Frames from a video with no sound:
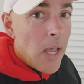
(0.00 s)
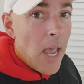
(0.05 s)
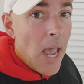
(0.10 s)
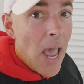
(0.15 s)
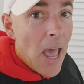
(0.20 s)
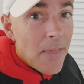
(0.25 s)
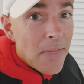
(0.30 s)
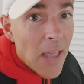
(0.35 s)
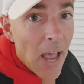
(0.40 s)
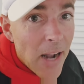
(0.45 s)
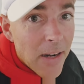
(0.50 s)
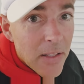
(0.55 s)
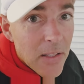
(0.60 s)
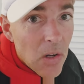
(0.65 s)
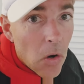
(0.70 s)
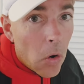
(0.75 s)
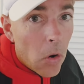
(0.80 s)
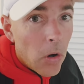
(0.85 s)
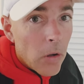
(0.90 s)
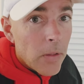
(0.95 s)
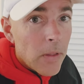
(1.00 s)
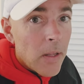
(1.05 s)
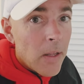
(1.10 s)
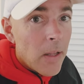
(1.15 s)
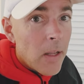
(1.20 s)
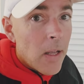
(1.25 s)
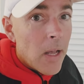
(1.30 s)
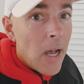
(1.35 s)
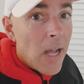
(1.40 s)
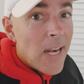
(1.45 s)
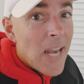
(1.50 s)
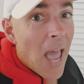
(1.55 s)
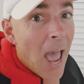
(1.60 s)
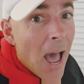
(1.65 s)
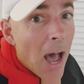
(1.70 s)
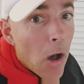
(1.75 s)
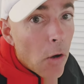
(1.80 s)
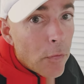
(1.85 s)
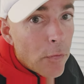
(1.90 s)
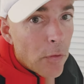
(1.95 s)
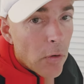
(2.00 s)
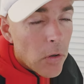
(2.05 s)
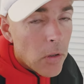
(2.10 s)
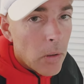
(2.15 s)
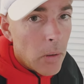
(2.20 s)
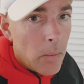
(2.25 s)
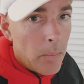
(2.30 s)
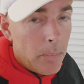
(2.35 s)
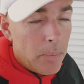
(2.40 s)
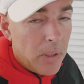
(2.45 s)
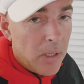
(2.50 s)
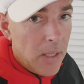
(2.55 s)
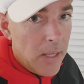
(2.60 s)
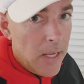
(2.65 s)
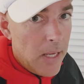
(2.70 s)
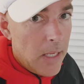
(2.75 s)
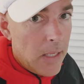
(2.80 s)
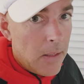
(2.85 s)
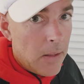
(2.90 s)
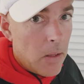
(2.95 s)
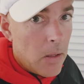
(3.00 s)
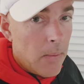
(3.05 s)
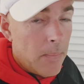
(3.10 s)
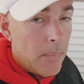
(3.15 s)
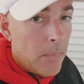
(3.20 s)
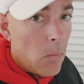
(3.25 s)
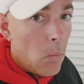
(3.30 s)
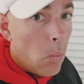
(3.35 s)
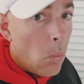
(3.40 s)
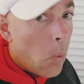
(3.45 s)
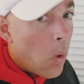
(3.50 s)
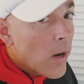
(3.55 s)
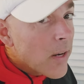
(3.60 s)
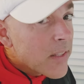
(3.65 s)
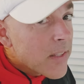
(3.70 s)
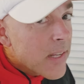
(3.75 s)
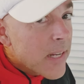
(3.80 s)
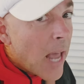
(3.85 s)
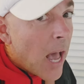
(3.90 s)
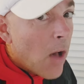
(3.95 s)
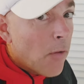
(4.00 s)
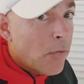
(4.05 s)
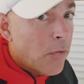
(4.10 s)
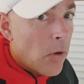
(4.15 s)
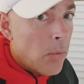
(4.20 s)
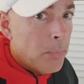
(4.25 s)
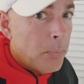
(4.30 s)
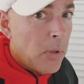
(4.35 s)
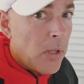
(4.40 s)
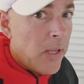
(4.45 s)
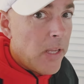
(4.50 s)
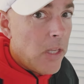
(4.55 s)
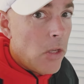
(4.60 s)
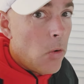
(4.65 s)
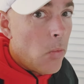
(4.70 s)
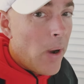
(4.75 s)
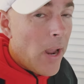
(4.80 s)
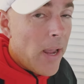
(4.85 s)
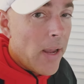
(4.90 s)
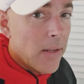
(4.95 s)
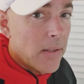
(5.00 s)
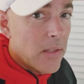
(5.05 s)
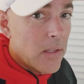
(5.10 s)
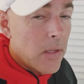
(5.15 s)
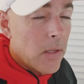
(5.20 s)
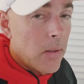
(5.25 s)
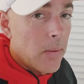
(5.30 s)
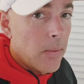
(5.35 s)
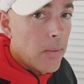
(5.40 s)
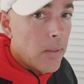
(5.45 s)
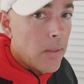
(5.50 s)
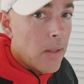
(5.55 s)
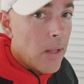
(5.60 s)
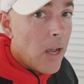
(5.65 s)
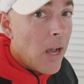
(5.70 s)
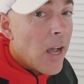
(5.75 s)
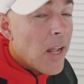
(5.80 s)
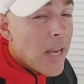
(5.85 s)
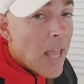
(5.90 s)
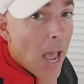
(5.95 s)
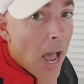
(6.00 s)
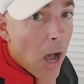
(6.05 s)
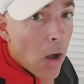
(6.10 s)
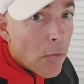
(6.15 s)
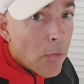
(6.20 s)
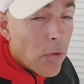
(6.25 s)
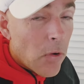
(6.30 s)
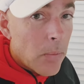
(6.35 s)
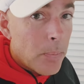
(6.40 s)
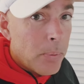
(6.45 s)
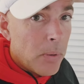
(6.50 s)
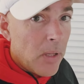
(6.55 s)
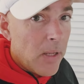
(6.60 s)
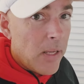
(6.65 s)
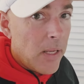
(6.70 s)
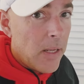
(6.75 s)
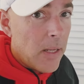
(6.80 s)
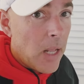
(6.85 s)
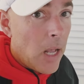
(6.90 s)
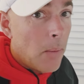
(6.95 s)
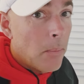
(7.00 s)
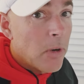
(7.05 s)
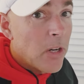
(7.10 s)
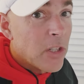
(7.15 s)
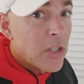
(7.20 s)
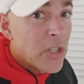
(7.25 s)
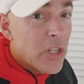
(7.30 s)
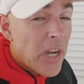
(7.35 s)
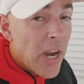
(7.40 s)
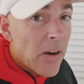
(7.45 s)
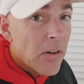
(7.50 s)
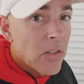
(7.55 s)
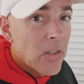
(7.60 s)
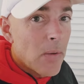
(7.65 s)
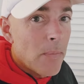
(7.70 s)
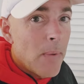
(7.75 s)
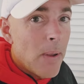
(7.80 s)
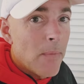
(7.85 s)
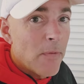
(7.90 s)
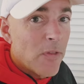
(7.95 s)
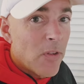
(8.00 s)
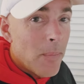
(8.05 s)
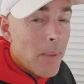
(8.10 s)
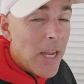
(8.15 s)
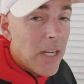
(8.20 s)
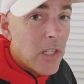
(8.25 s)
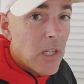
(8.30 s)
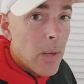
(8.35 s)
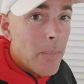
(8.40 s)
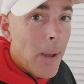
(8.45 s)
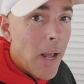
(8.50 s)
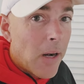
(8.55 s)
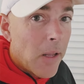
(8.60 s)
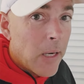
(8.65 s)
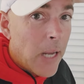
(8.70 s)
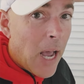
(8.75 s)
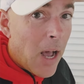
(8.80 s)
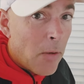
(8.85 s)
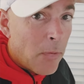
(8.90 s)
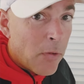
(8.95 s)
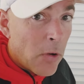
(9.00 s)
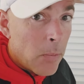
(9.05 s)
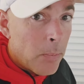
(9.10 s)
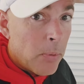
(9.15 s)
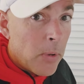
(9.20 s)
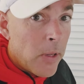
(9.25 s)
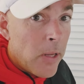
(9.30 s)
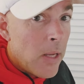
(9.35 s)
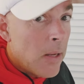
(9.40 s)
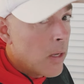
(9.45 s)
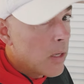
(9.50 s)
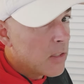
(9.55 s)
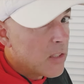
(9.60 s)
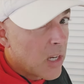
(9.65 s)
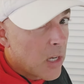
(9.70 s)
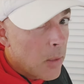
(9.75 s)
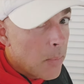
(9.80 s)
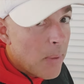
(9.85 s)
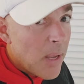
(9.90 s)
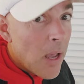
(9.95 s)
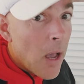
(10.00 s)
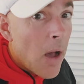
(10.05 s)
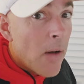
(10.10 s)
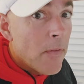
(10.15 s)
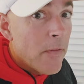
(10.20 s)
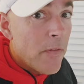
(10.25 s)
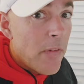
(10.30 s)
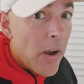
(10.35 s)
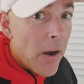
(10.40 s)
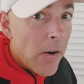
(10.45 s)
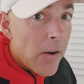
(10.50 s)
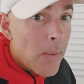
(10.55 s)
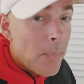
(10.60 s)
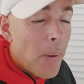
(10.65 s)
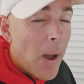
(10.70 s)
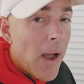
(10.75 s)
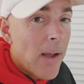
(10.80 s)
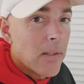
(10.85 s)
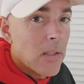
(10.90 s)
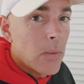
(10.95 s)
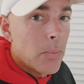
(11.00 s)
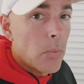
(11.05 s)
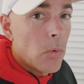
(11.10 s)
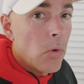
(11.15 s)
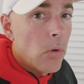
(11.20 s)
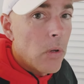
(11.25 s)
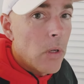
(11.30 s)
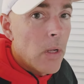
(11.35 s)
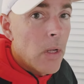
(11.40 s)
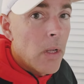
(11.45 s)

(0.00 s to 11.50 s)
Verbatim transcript: And that is called an Alford plea. What is an Alford plea, you ask? An Alford plea. I'm going to share some information about an Alford plea because it could be a very possible